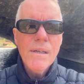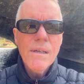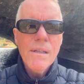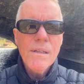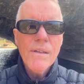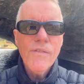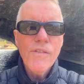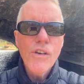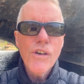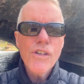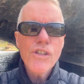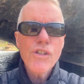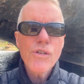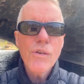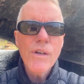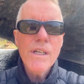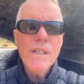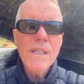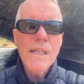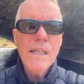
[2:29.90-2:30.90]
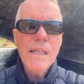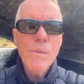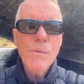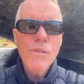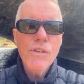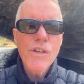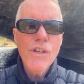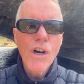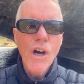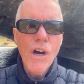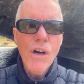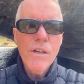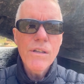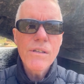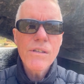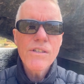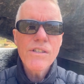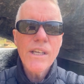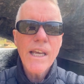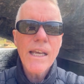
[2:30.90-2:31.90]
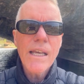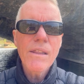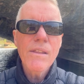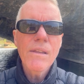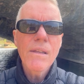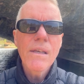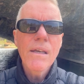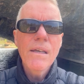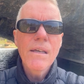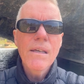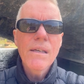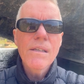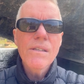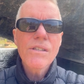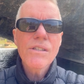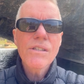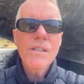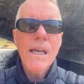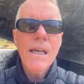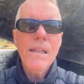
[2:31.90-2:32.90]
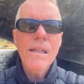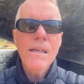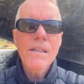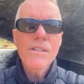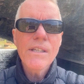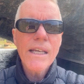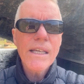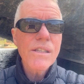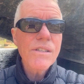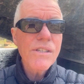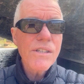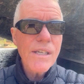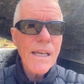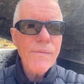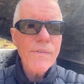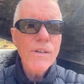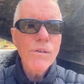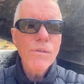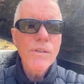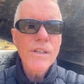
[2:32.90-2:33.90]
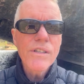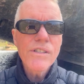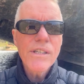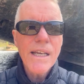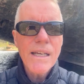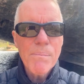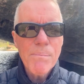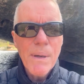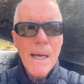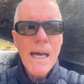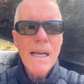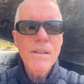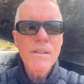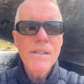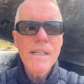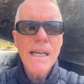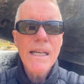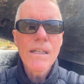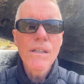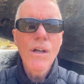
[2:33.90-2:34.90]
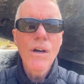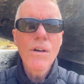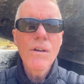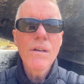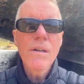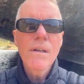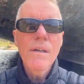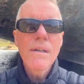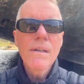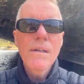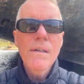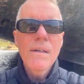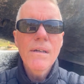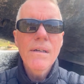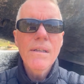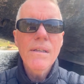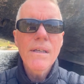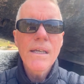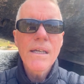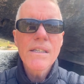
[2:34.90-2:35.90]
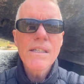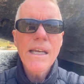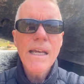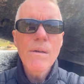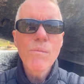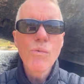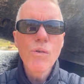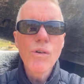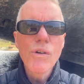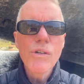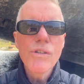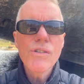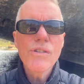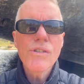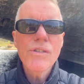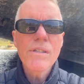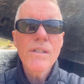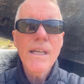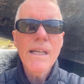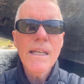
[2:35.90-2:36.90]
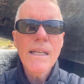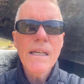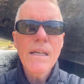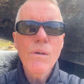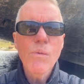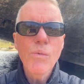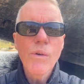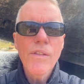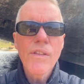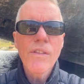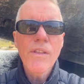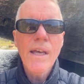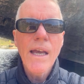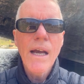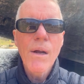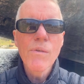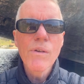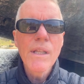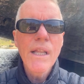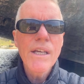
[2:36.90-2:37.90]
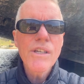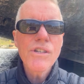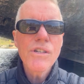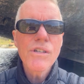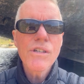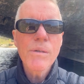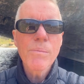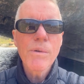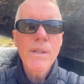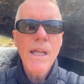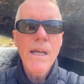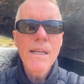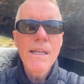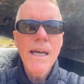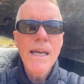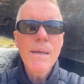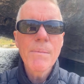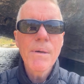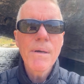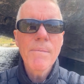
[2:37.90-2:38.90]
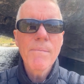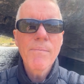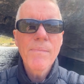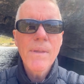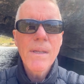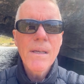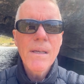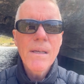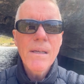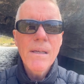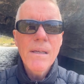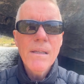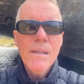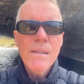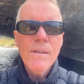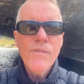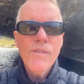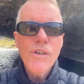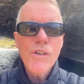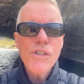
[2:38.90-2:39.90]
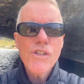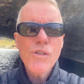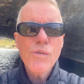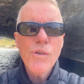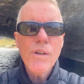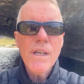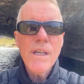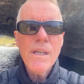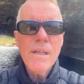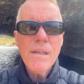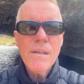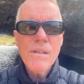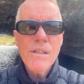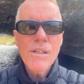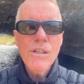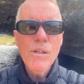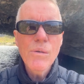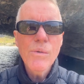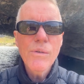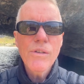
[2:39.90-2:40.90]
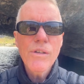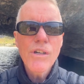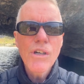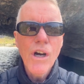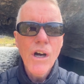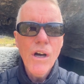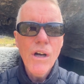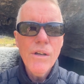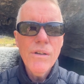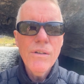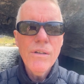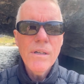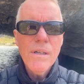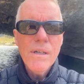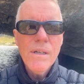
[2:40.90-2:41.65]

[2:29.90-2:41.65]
The first 3 dealing with God, the second 7, or the second part of the Decalogue, the 10 words dealing with our relationship with our neighbour. The first 3 deal with God,